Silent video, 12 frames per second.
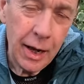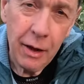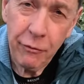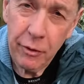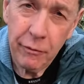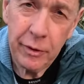
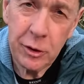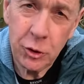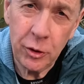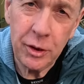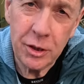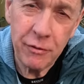If you've
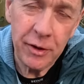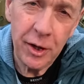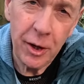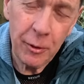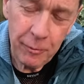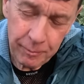enjoyed this
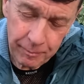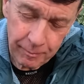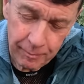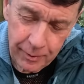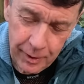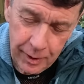video,
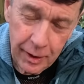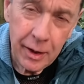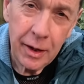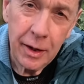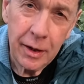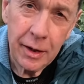
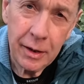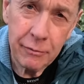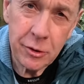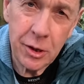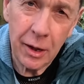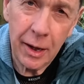give
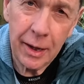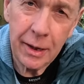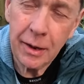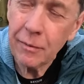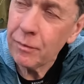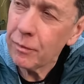us a
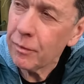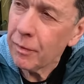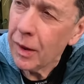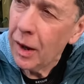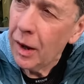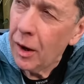like,
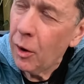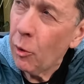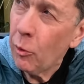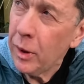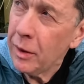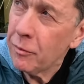
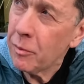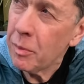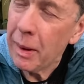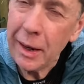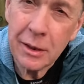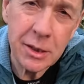or even
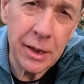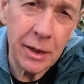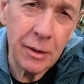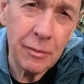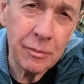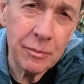better
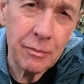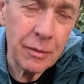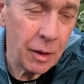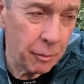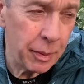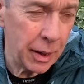still,
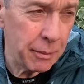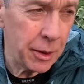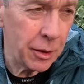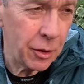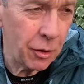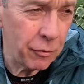buy me
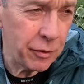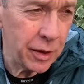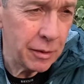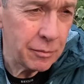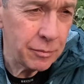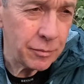a
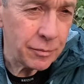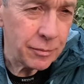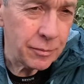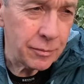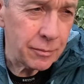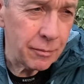coffee.
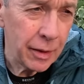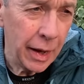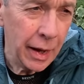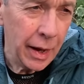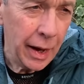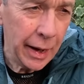
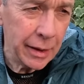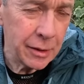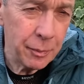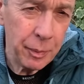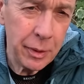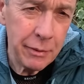
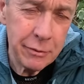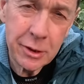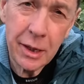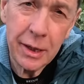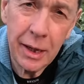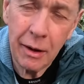And
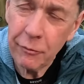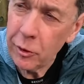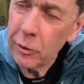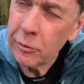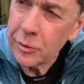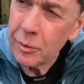previously I've
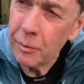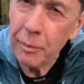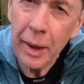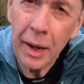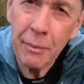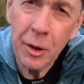used
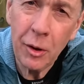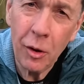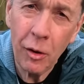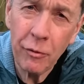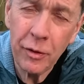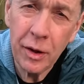Buy Me a
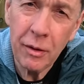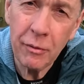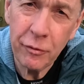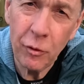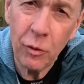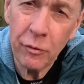Coffee
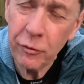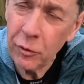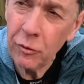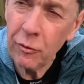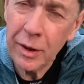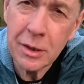for
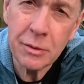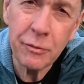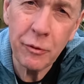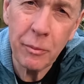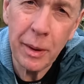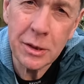fundraising
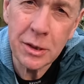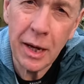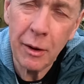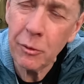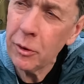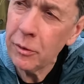for my
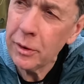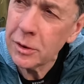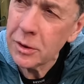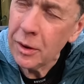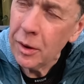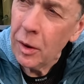Scout
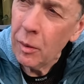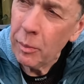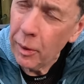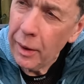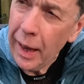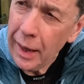unit,
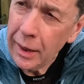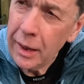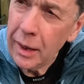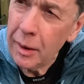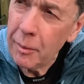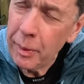but
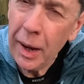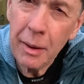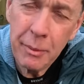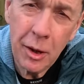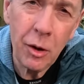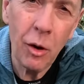any Buy
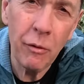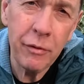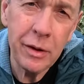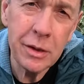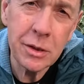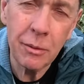Me a
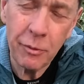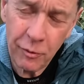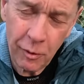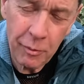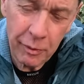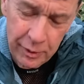Coffees
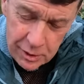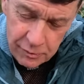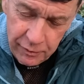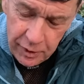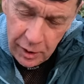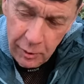from this
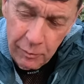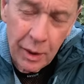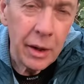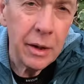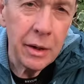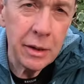video
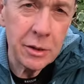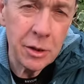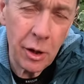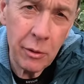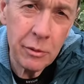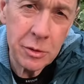is
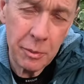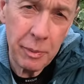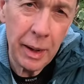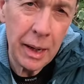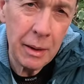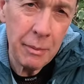going to
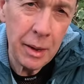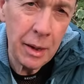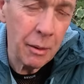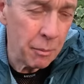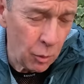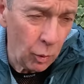buy
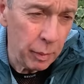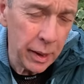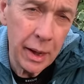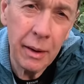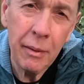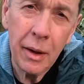me more
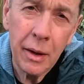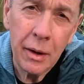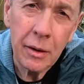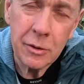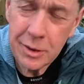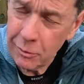beer,
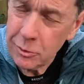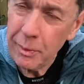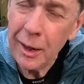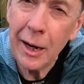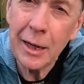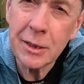because that was
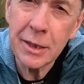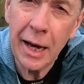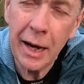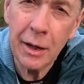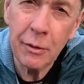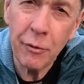my last
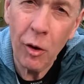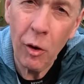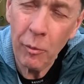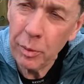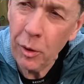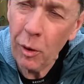can of
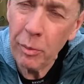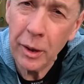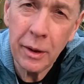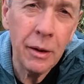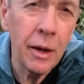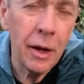
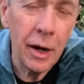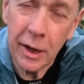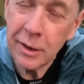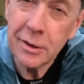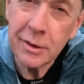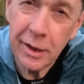hobgoblin
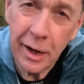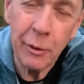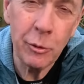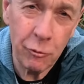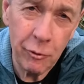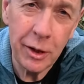and I
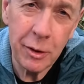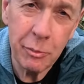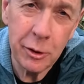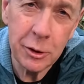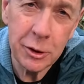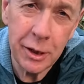would really
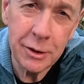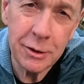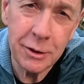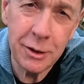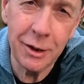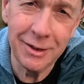appreciate
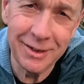it.